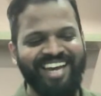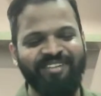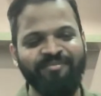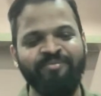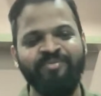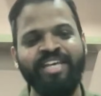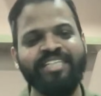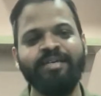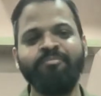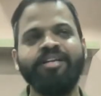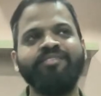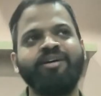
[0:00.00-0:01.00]
Yeah.
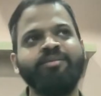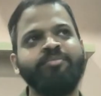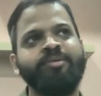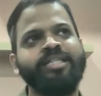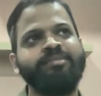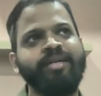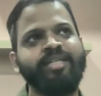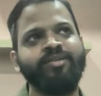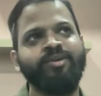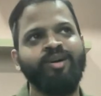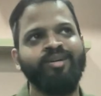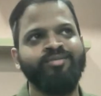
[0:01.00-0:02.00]
Simply from the
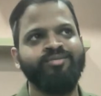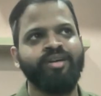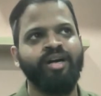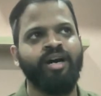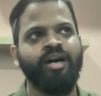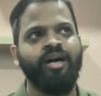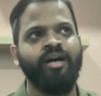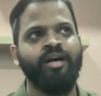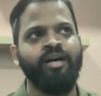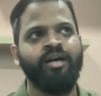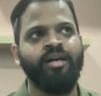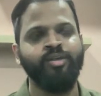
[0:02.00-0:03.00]
perspective of
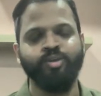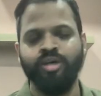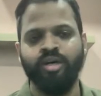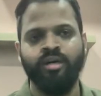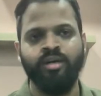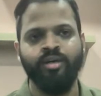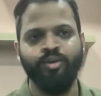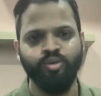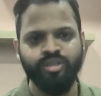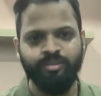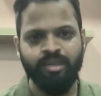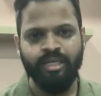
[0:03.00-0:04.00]

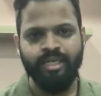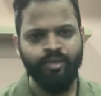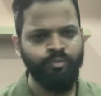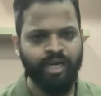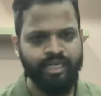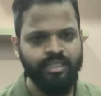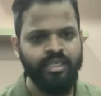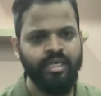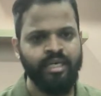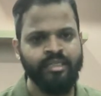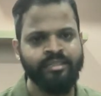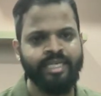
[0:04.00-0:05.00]
usability, one.
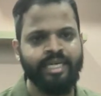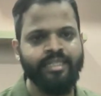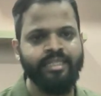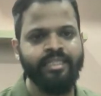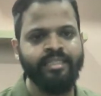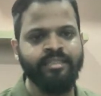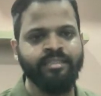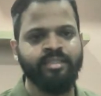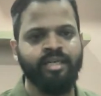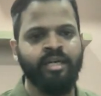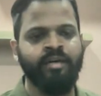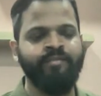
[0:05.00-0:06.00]
Second thing is
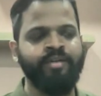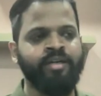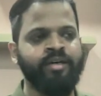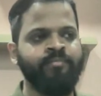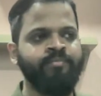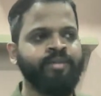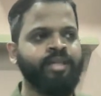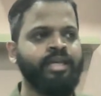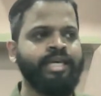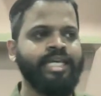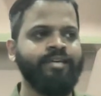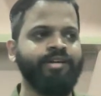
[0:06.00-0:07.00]

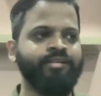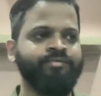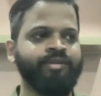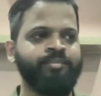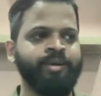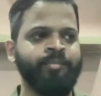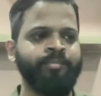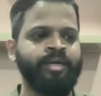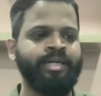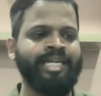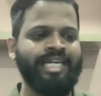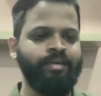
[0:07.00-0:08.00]
even from a
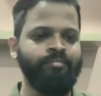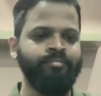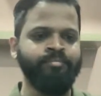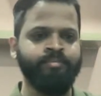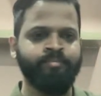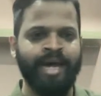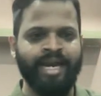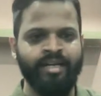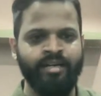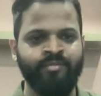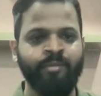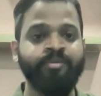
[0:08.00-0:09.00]

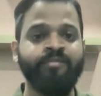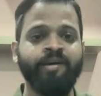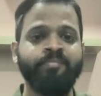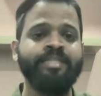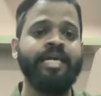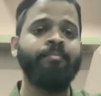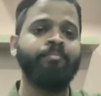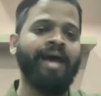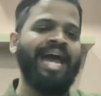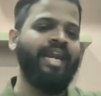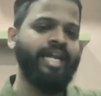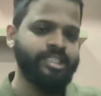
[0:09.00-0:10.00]
from the website
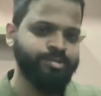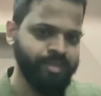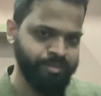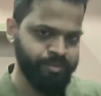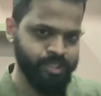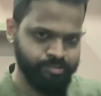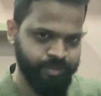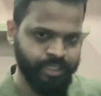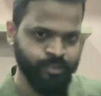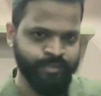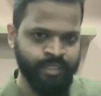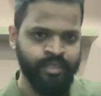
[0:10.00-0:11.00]
management
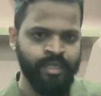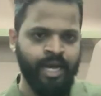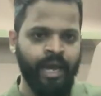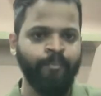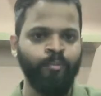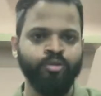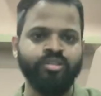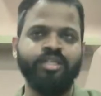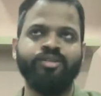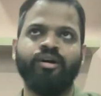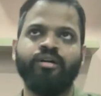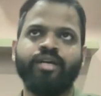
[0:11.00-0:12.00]
perspective. I'm
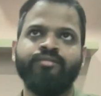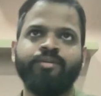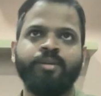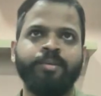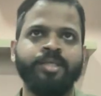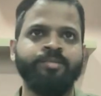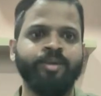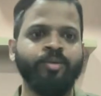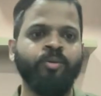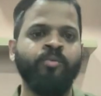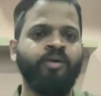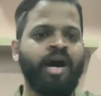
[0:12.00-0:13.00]
mostly talking from the
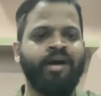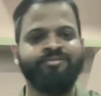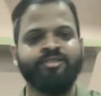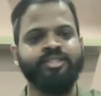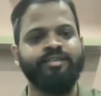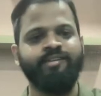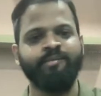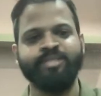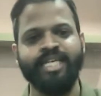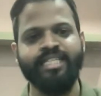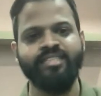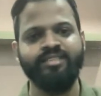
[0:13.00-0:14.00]
perspective of after the
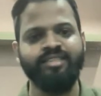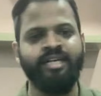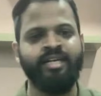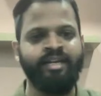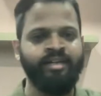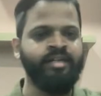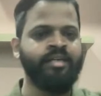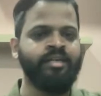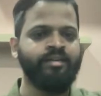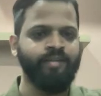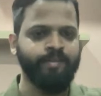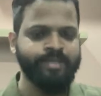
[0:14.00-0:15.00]
website is done, and
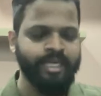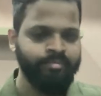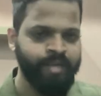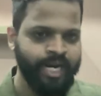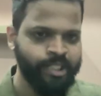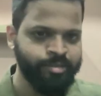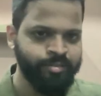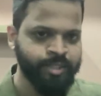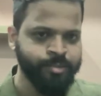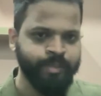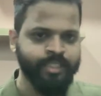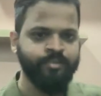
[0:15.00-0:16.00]
website management
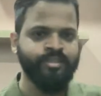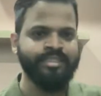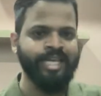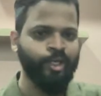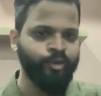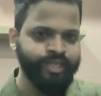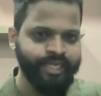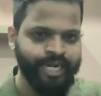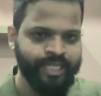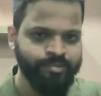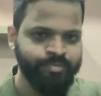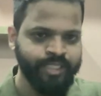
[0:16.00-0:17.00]
perspective, the security
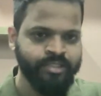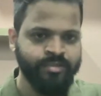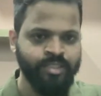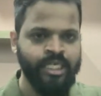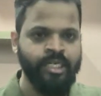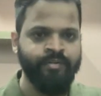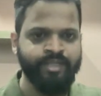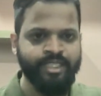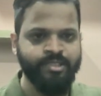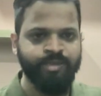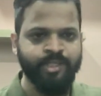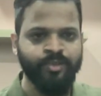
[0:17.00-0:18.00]
aspects with
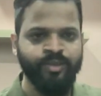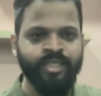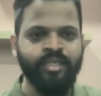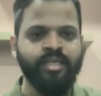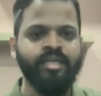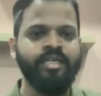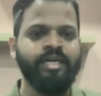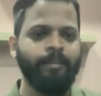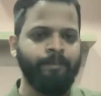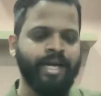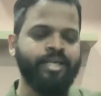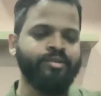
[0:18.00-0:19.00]
respect to it.
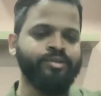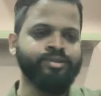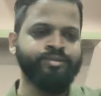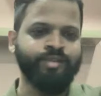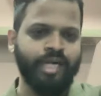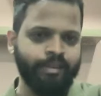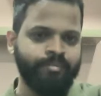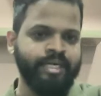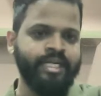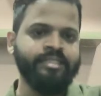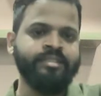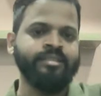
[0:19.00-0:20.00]
Compared to
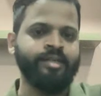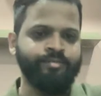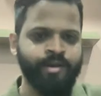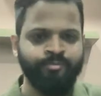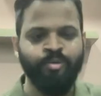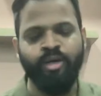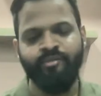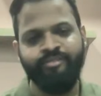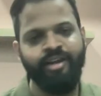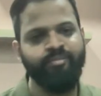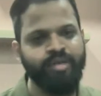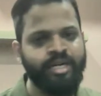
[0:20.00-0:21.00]
WordPress, Webflow
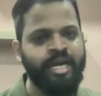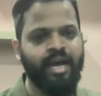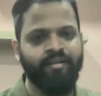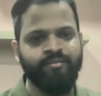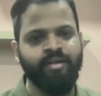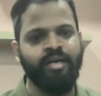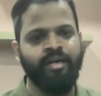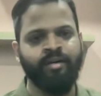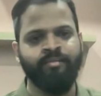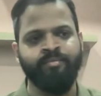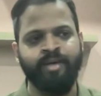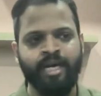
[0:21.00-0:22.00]
and Framer
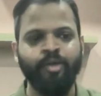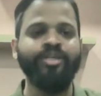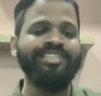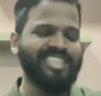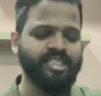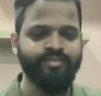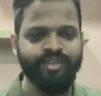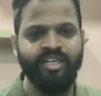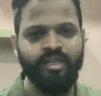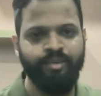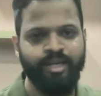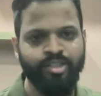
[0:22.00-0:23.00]
are doing
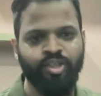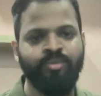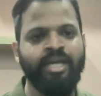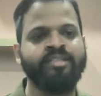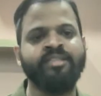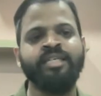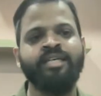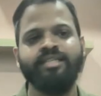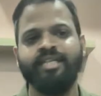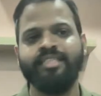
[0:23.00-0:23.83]
significantly better job. That's